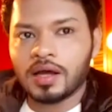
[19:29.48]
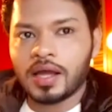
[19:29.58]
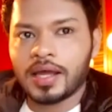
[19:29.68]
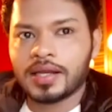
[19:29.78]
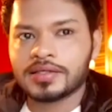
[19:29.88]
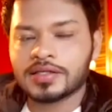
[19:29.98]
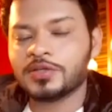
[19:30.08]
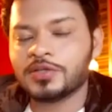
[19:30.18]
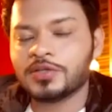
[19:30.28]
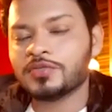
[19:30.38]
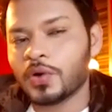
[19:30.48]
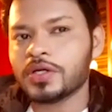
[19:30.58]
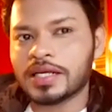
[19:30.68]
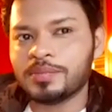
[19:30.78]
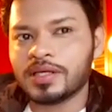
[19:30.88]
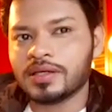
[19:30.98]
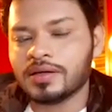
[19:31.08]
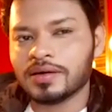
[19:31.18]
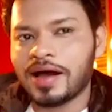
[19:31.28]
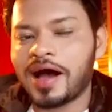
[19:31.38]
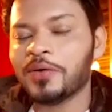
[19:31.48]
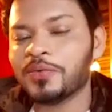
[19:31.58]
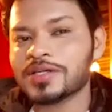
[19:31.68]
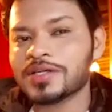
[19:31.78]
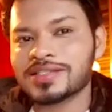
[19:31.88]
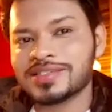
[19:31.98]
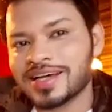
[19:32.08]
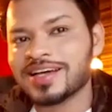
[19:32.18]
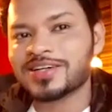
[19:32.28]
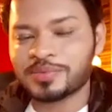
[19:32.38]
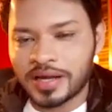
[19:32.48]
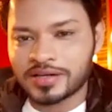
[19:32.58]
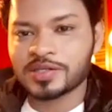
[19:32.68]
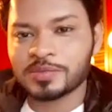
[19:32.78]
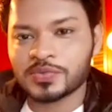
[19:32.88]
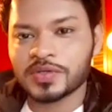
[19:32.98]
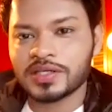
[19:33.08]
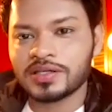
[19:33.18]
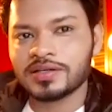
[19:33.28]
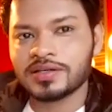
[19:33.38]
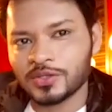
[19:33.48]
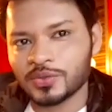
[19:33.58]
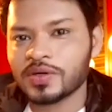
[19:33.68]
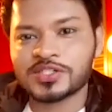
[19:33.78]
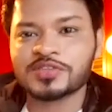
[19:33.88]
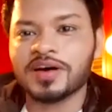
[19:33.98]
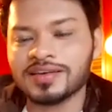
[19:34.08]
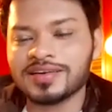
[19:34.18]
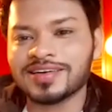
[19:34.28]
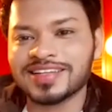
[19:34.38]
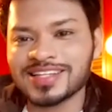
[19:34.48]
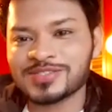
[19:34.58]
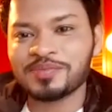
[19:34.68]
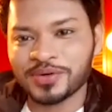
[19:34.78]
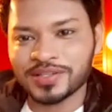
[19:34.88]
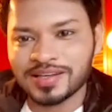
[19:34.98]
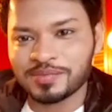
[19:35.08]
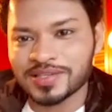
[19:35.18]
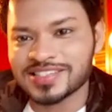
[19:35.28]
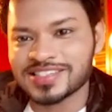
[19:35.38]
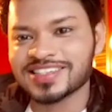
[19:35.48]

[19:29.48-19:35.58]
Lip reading: And you've got to tell me, how was the entire camaraderie between you and Shivalika? That's one point that I missed.